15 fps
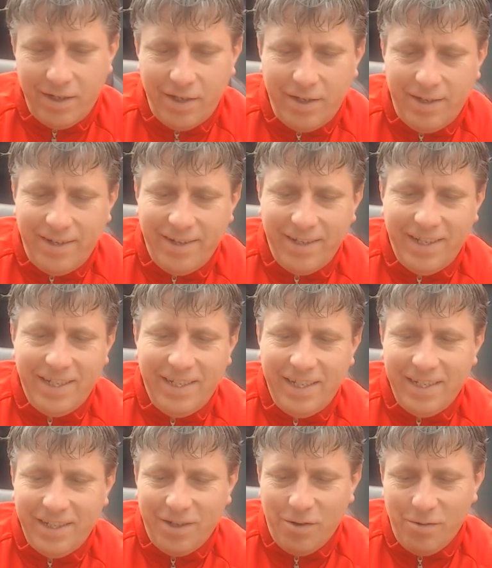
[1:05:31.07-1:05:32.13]
This is
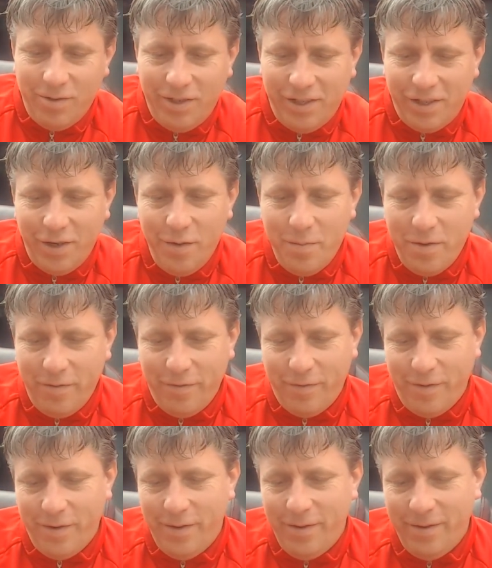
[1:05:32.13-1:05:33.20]
called Super
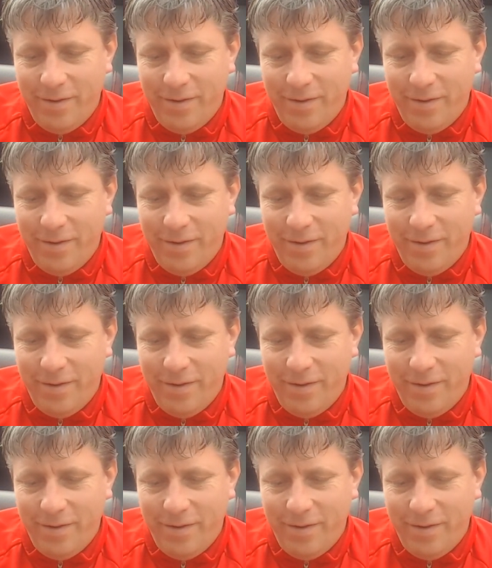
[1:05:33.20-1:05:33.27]
Fruit.